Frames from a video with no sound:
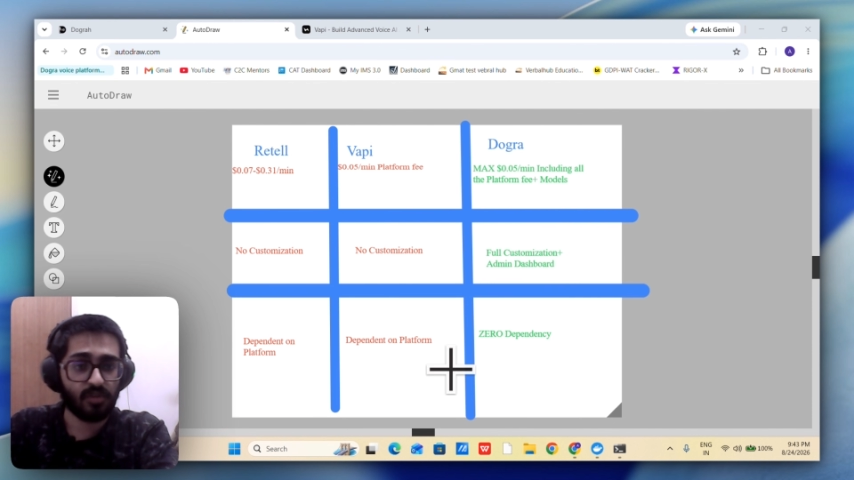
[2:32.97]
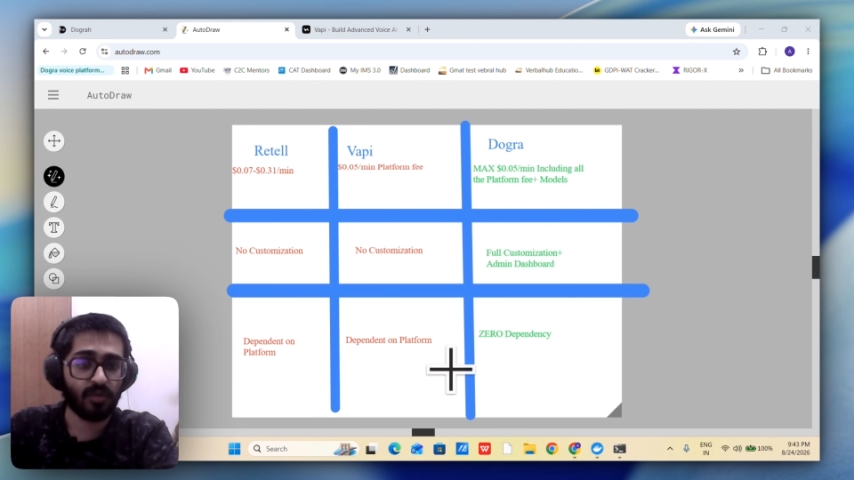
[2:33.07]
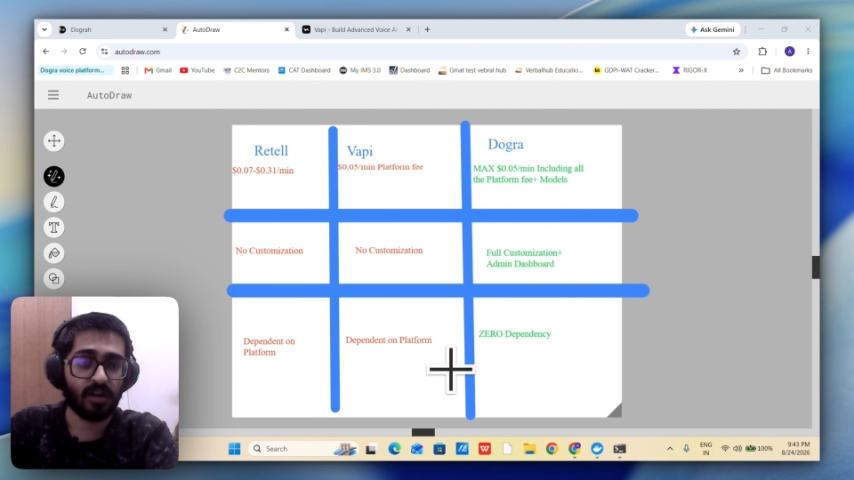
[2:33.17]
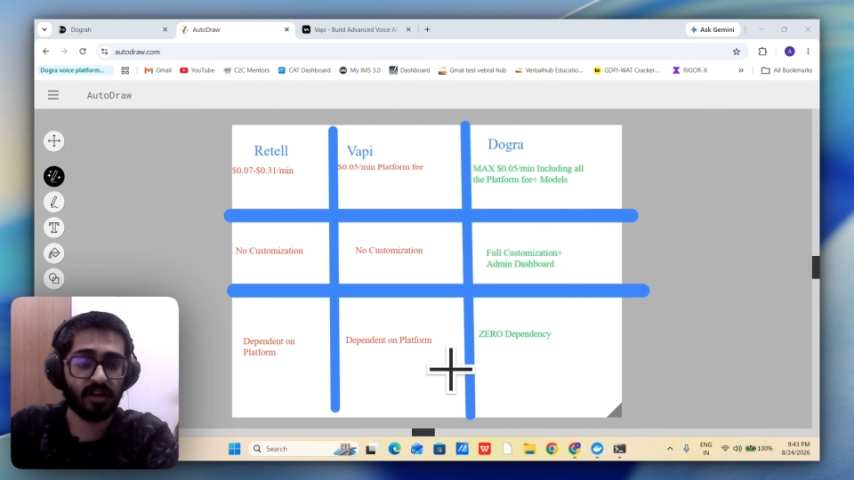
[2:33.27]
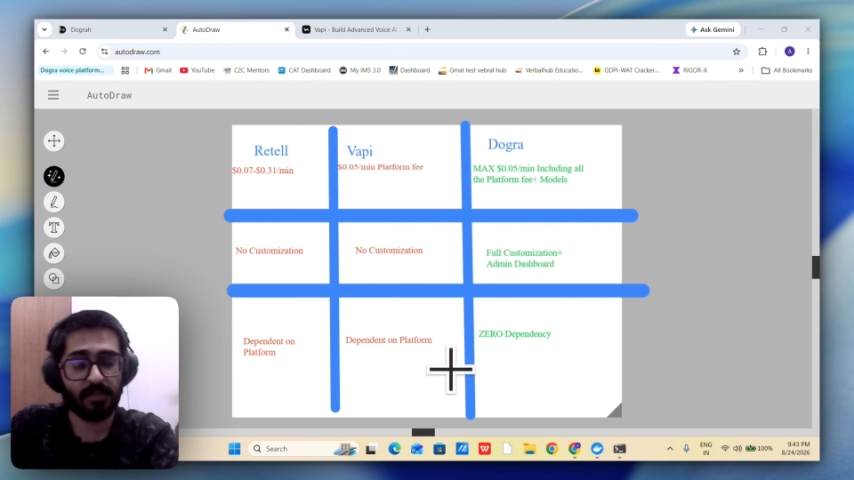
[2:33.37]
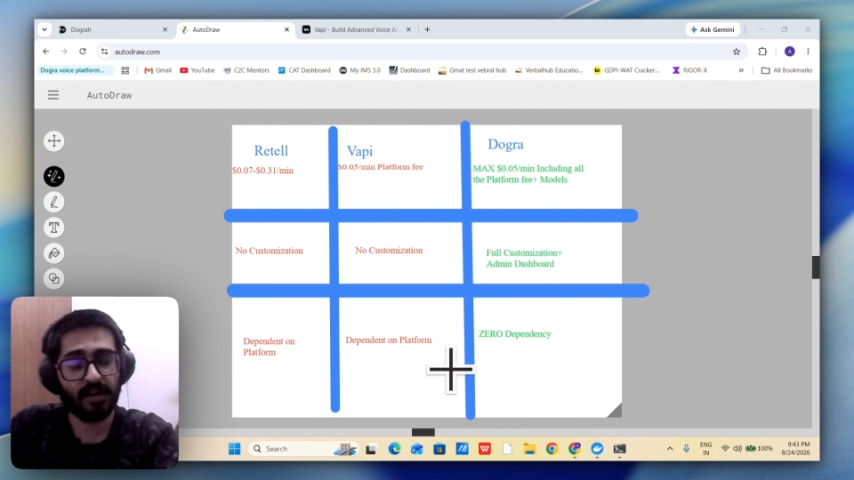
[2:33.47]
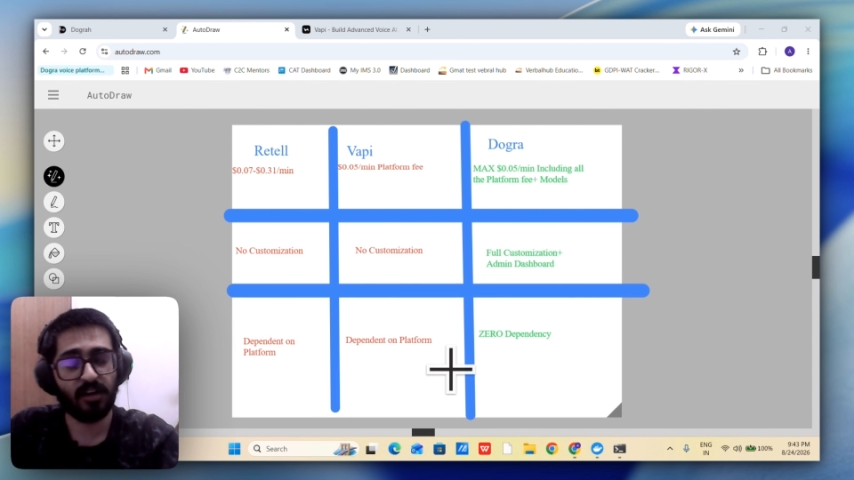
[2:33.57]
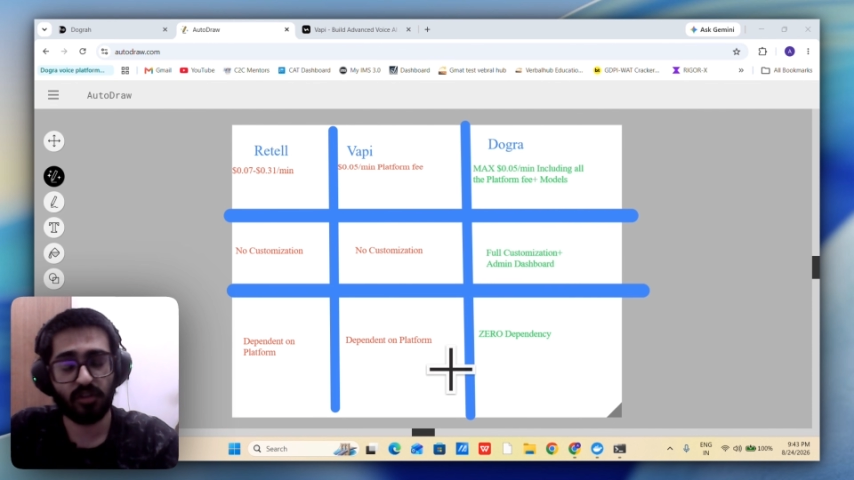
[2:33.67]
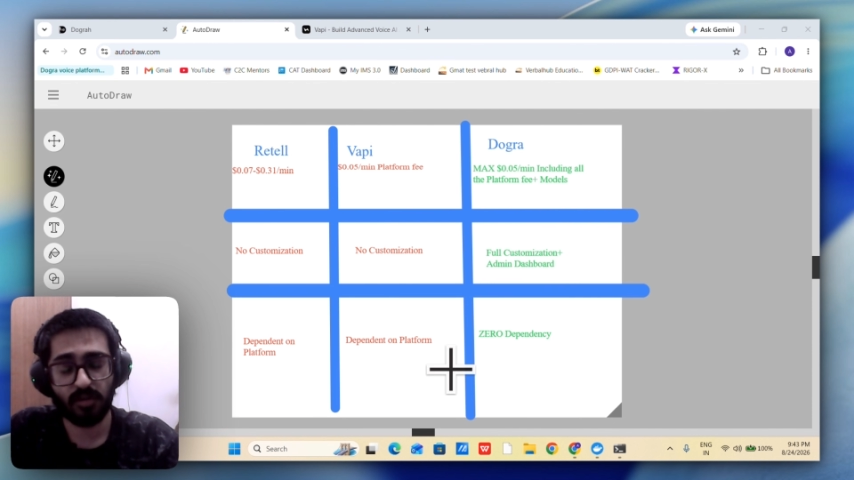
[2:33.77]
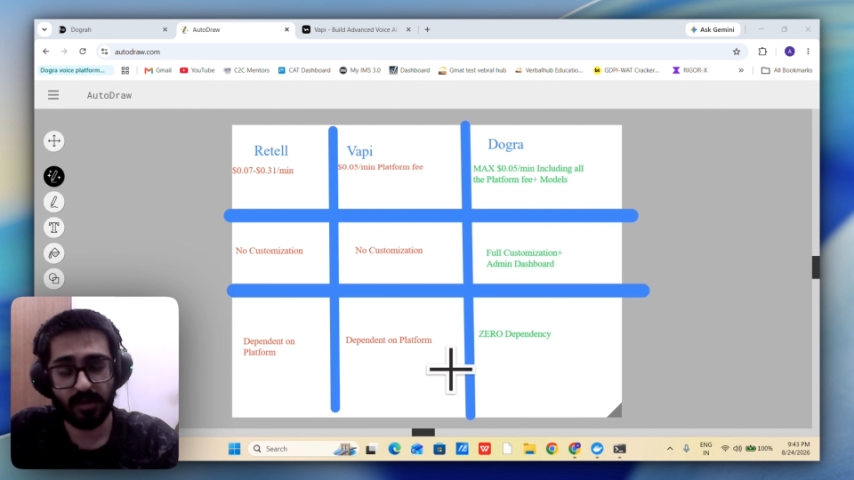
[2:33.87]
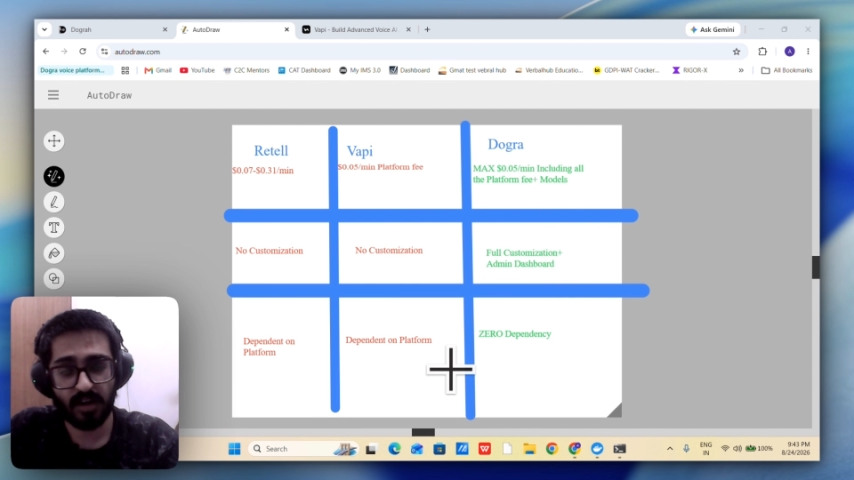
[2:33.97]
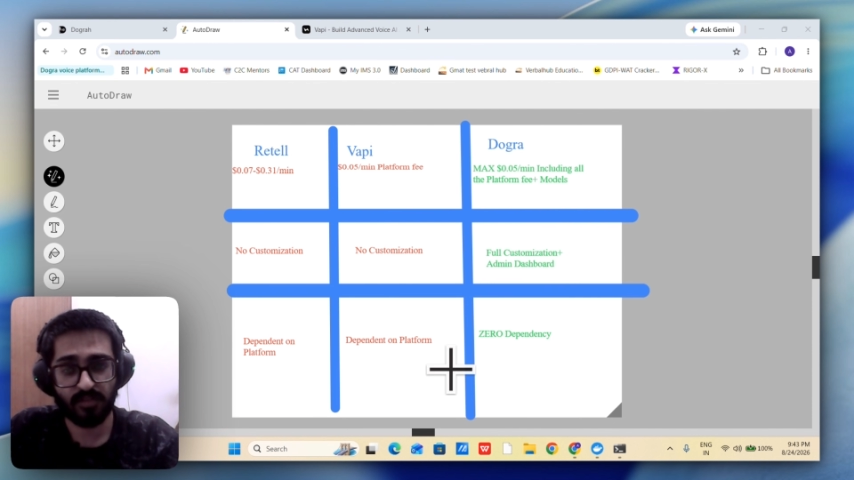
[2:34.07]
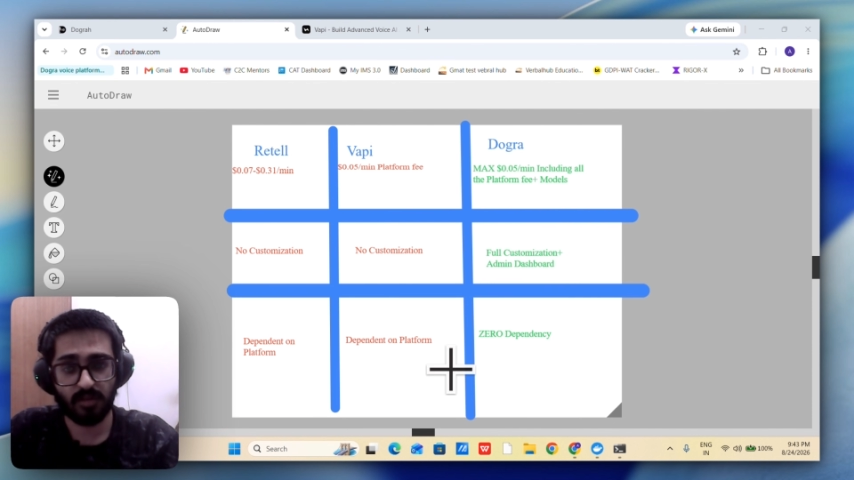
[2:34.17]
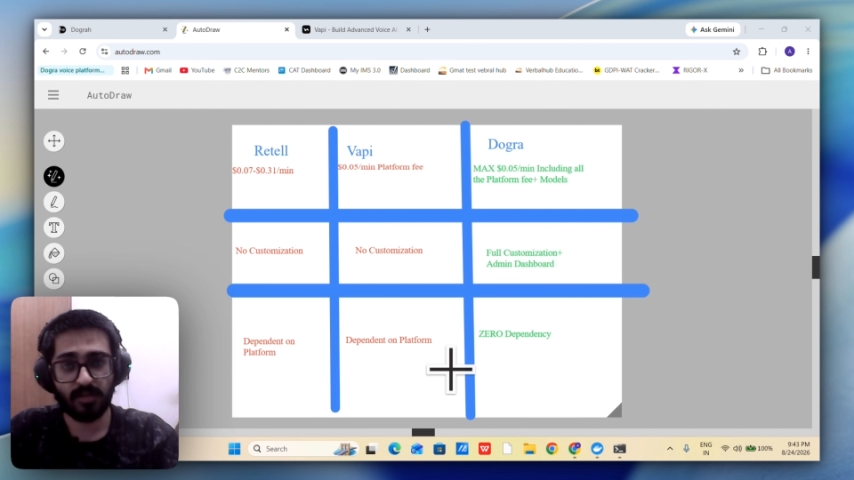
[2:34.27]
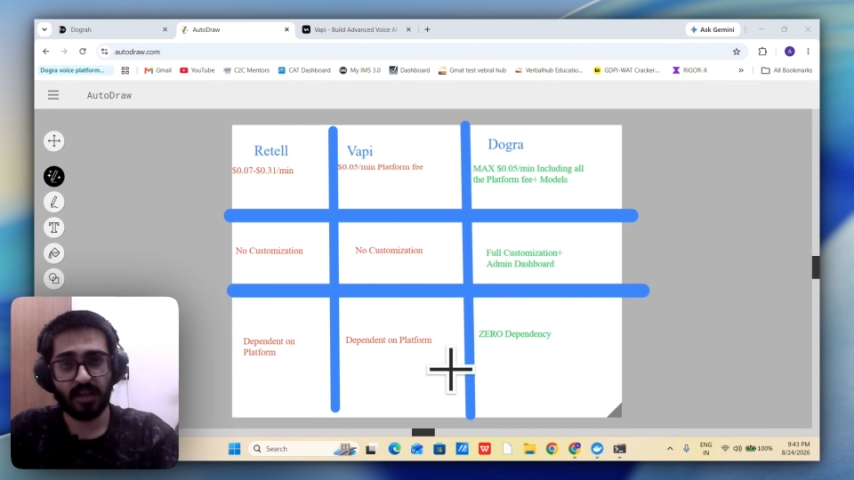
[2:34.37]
you are dependent on the platform.